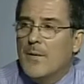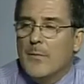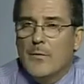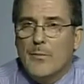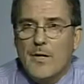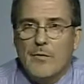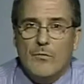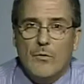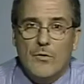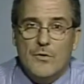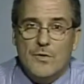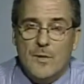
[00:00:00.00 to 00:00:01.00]
Prepare
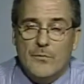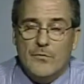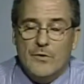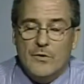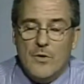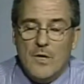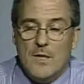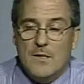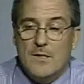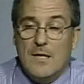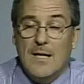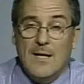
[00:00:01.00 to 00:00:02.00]
for all those upfront
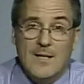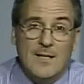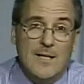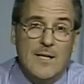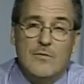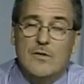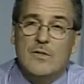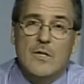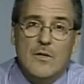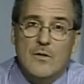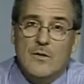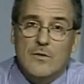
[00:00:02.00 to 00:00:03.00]
costs. I think Dave just
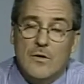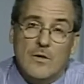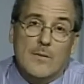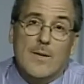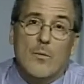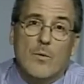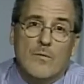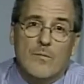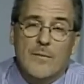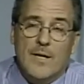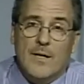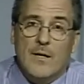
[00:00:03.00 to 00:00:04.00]
talked about one of
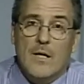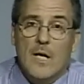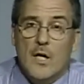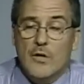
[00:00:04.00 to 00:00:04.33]
them there.